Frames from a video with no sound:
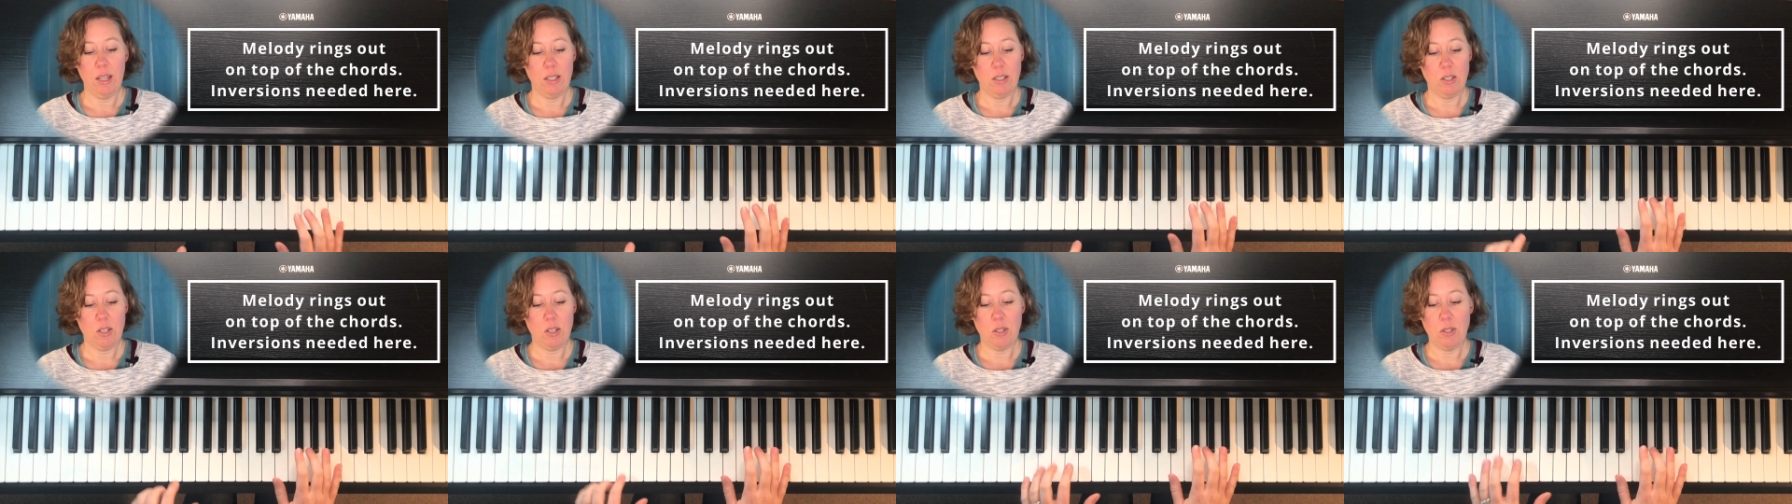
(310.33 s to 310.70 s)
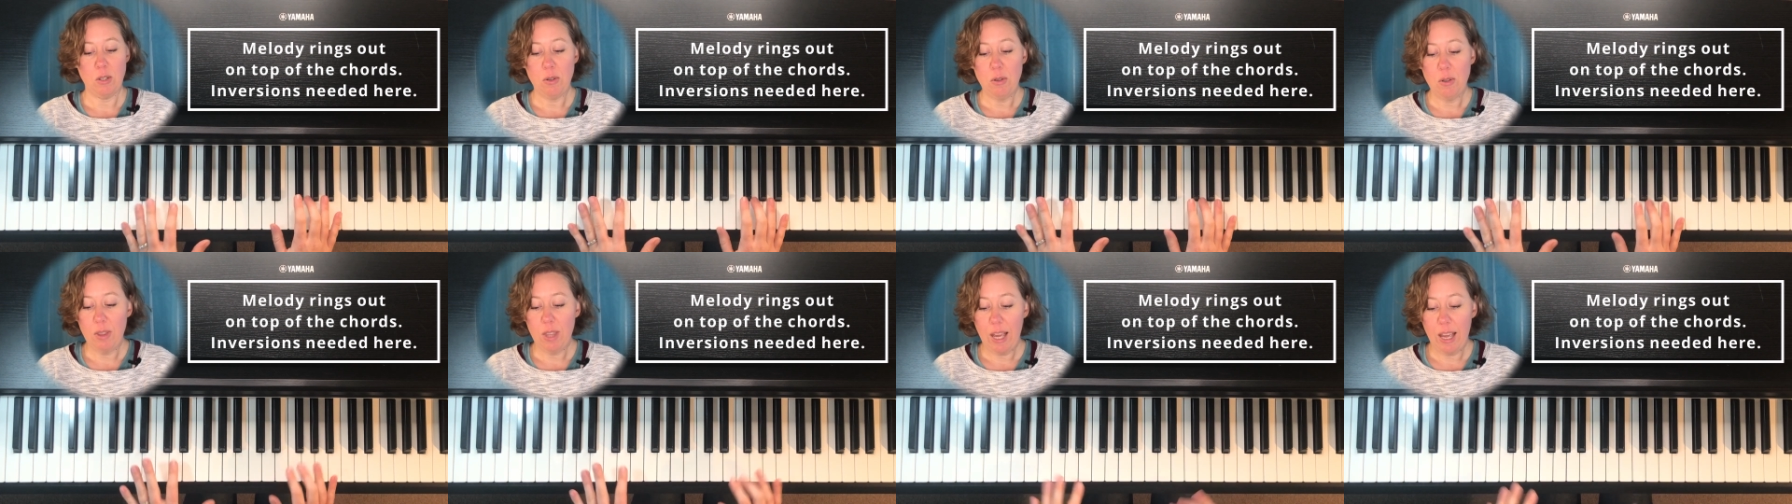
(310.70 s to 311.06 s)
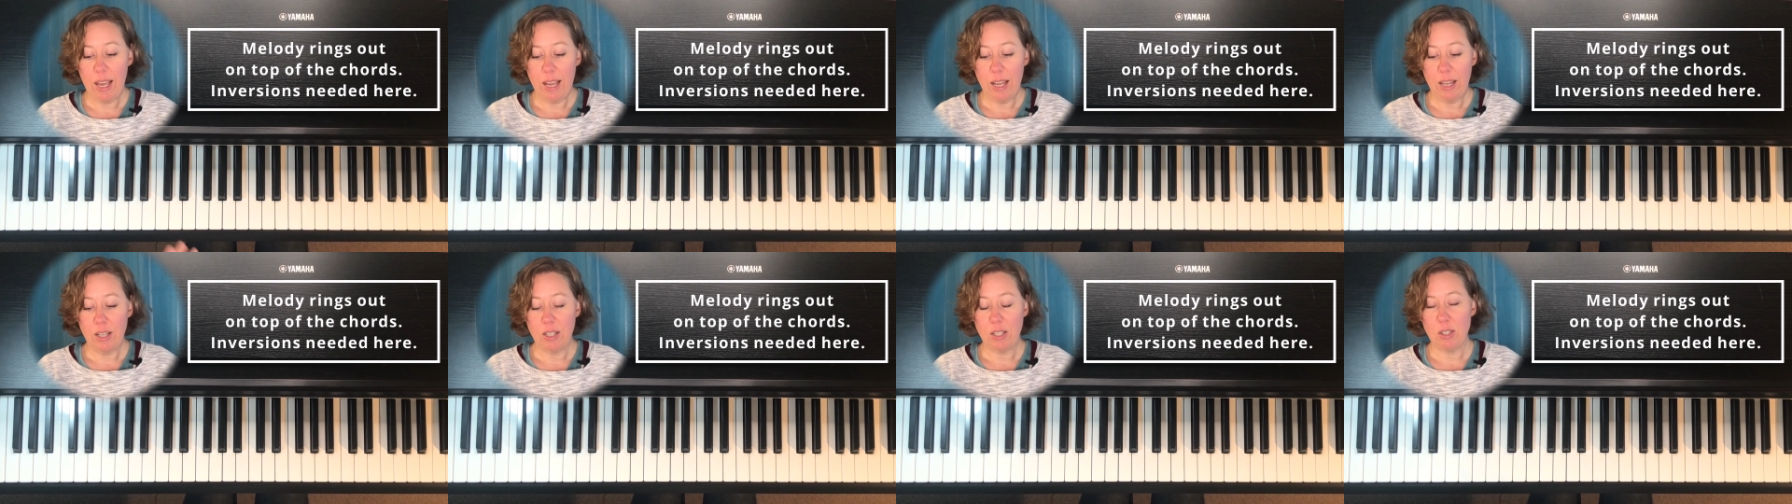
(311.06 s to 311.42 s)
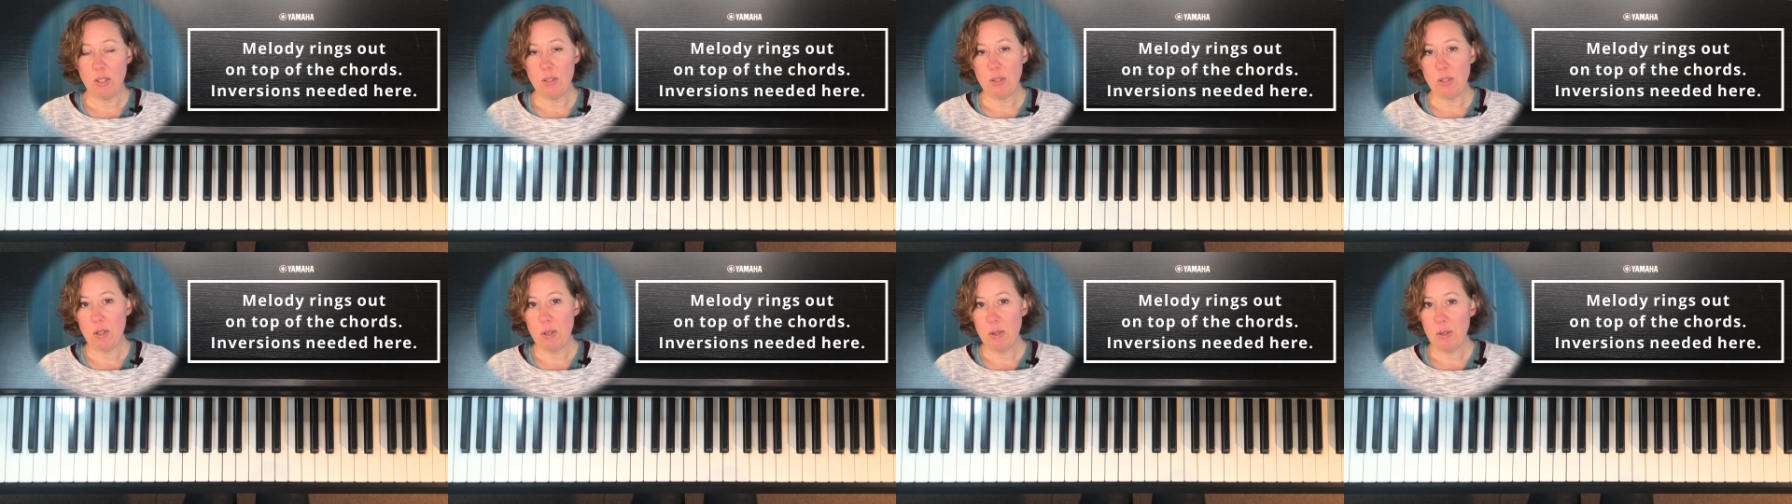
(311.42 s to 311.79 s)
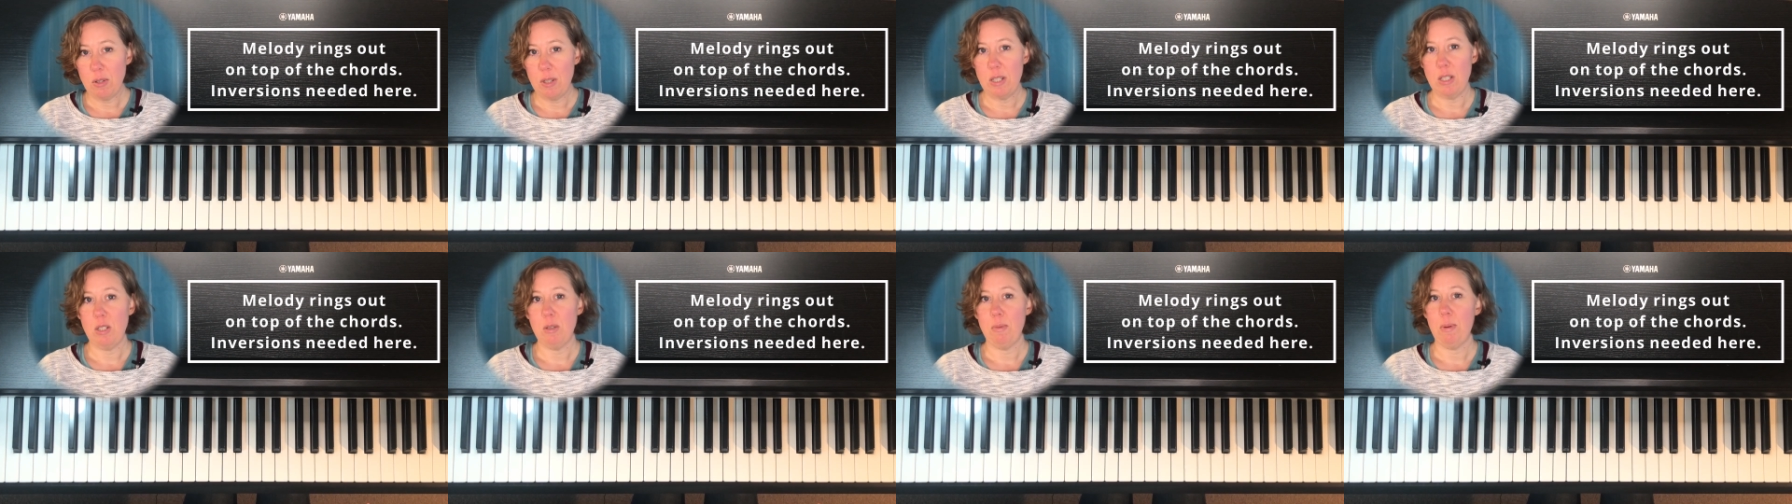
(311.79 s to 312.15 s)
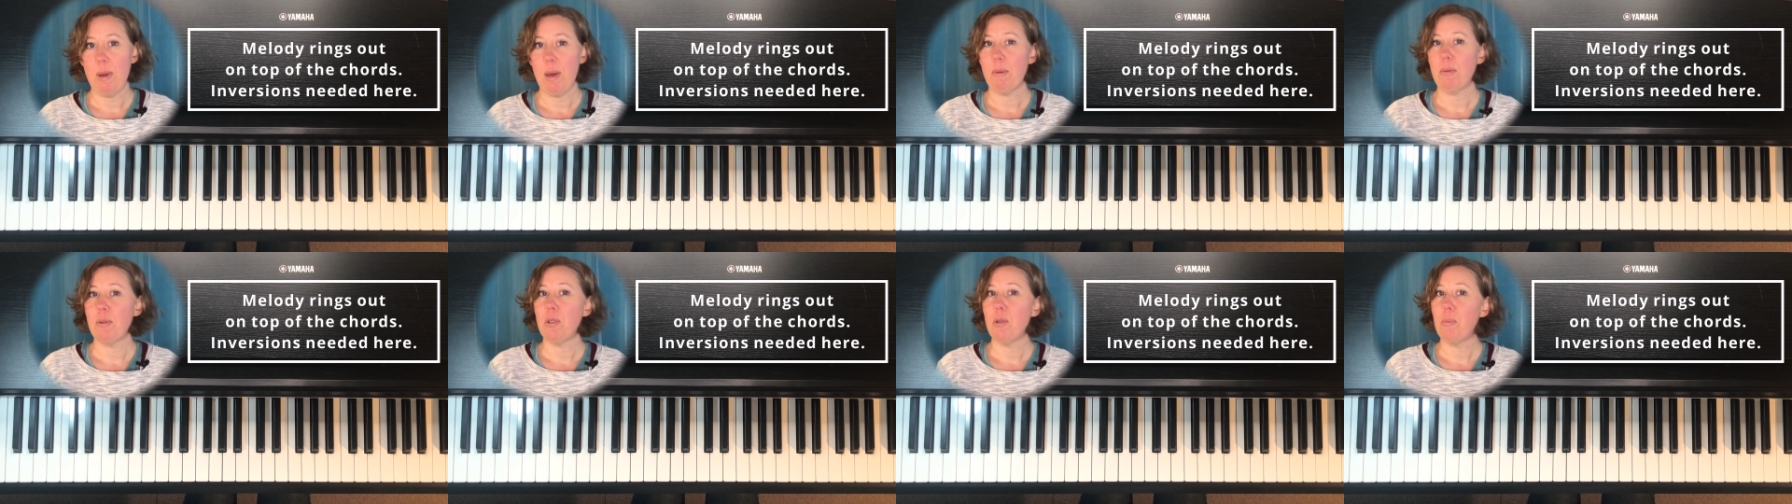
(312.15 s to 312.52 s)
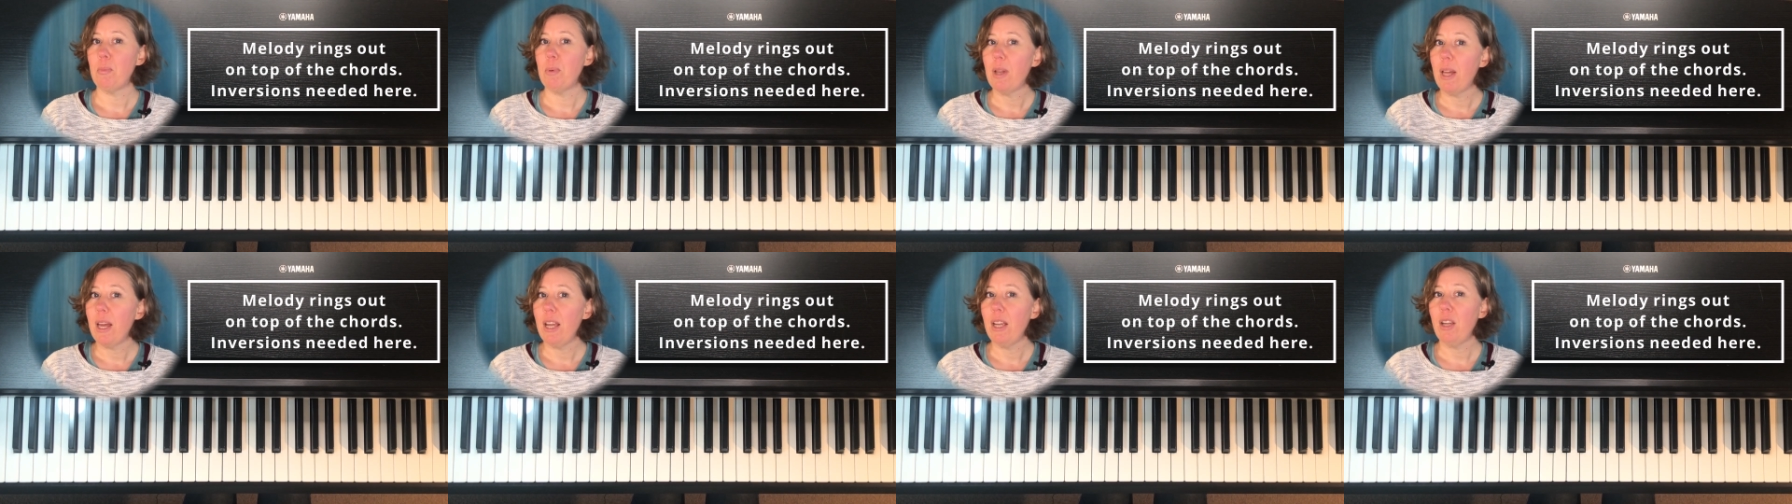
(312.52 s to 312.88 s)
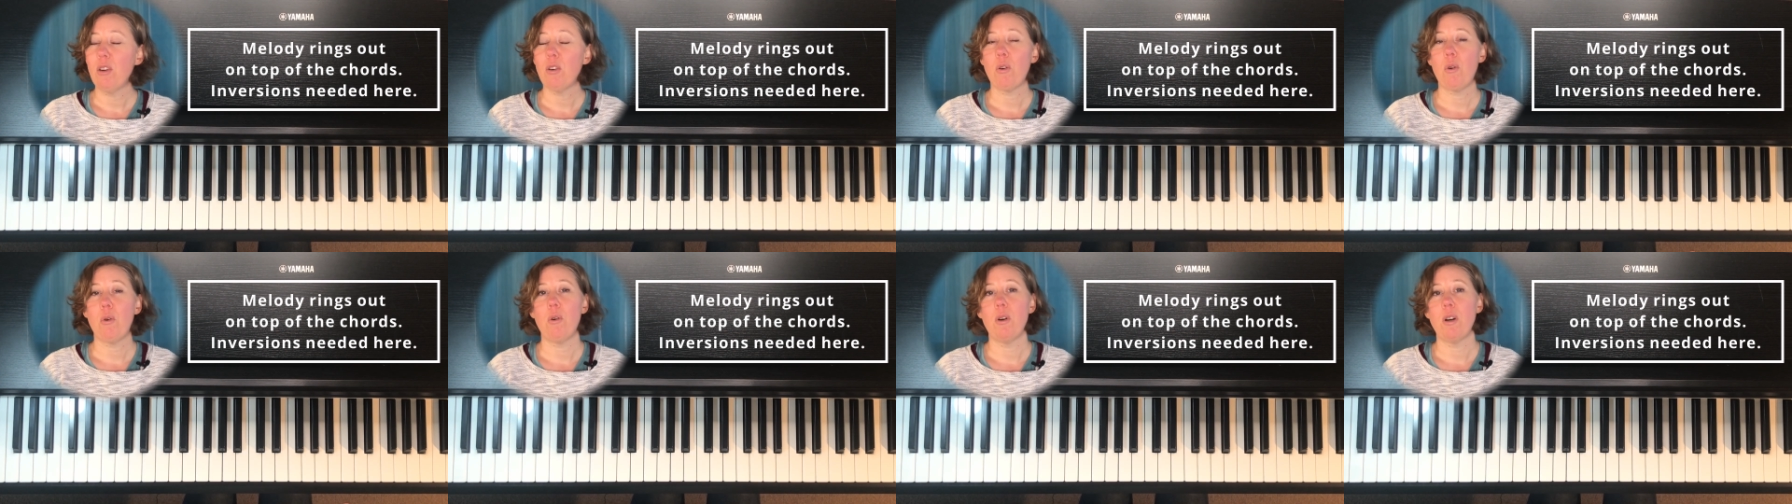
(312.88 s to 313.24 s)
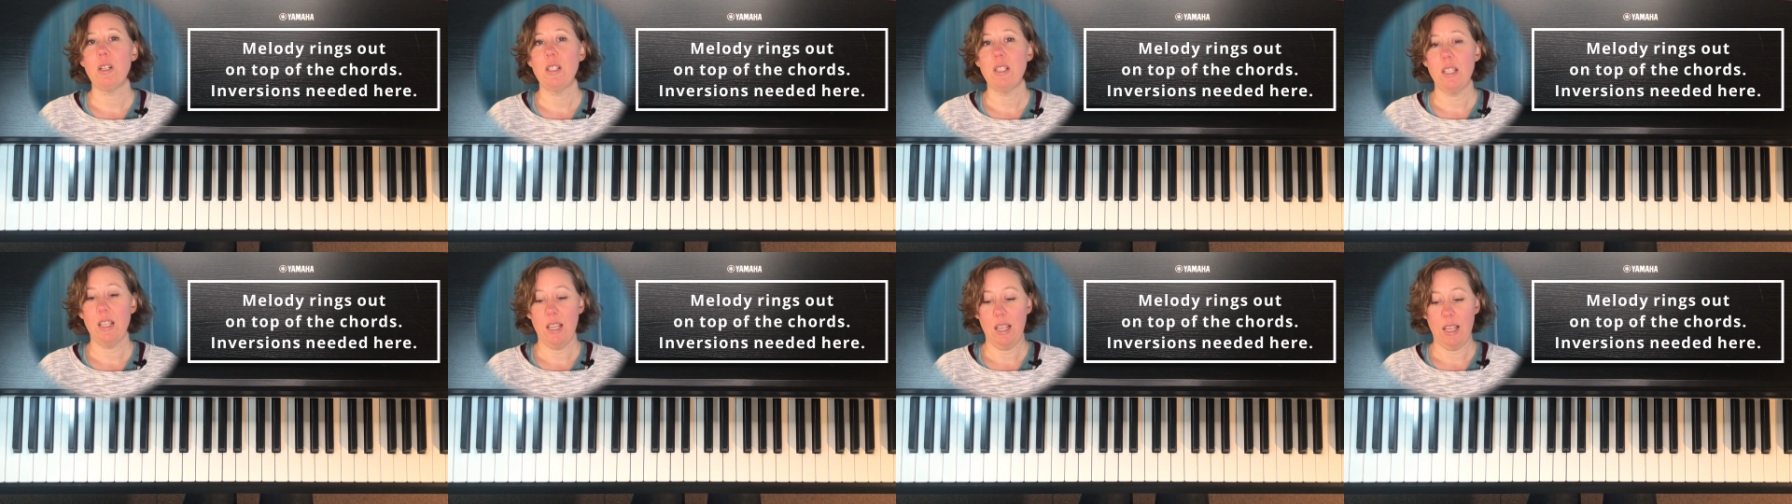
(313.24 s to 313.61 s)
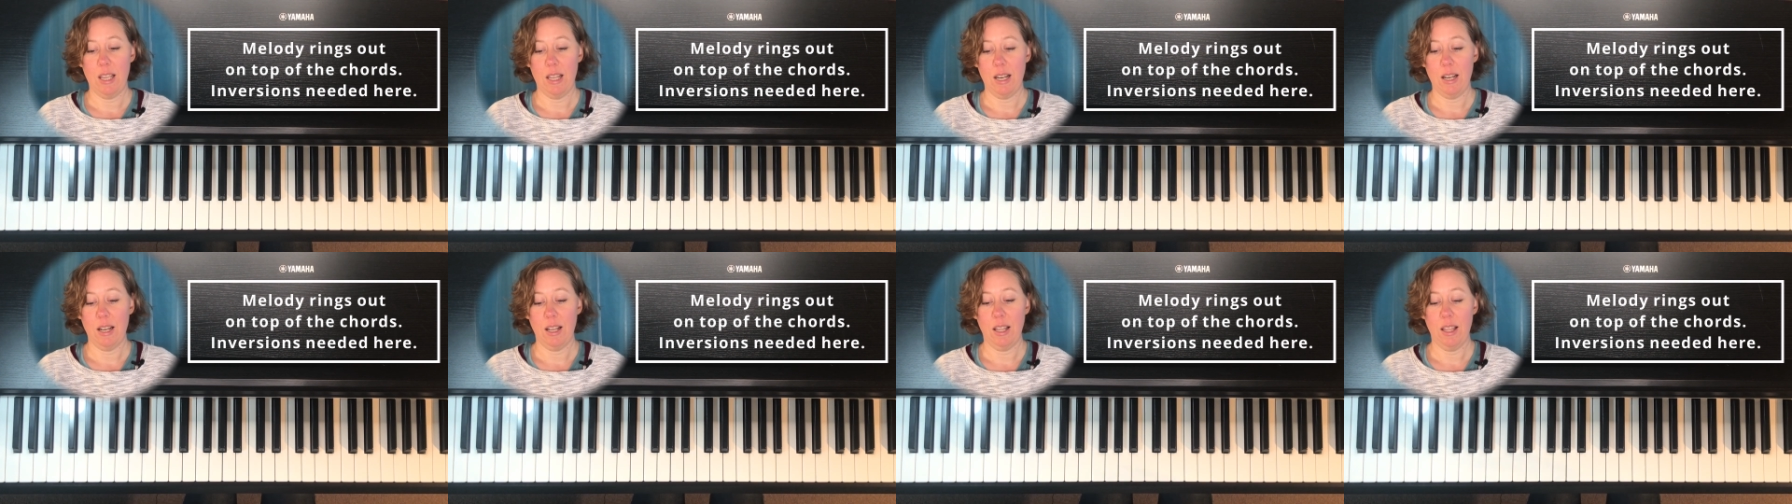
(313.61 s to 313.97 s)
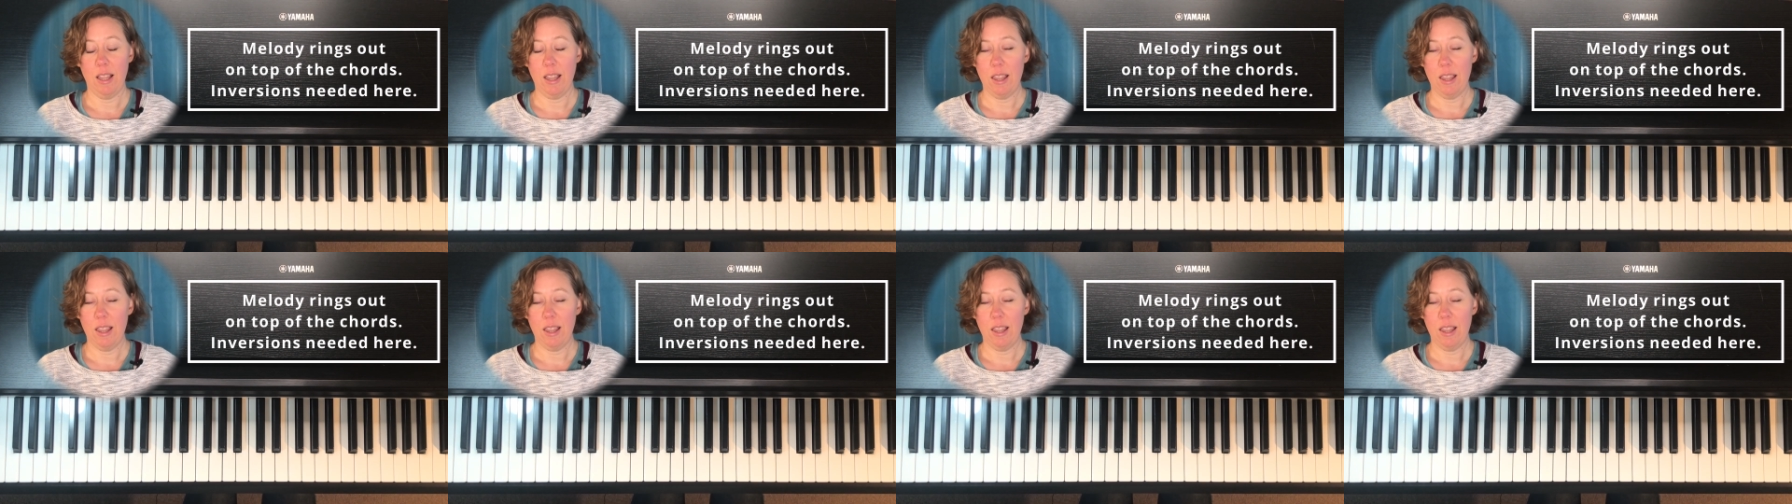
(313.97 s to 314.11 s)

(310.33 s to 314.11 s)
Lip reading: to do that, you do need to be able to play your chords in